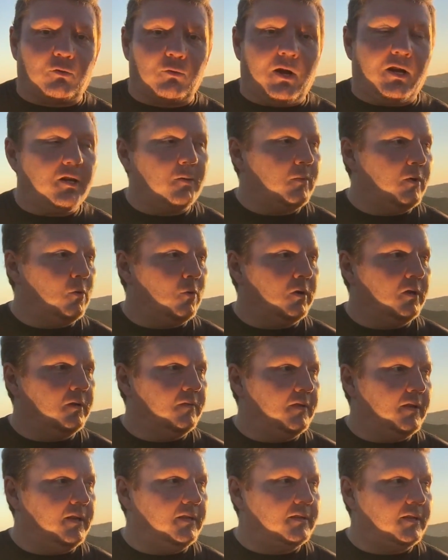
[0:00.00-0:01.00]
so I could be one
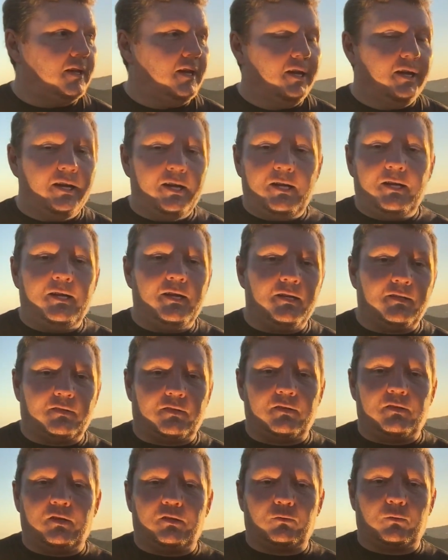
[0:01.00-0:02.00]
of these idiots
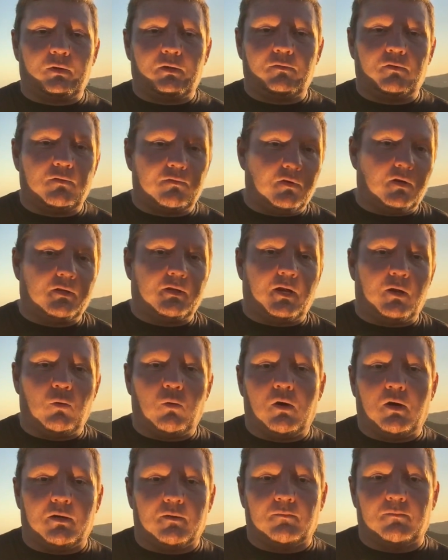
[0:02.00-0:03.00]
that does whatever the fuck they
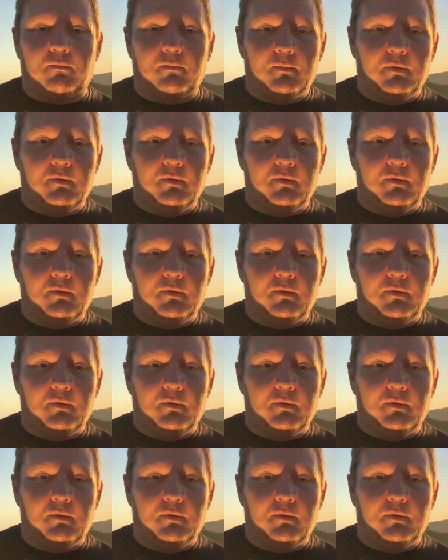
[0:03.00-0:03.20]
want.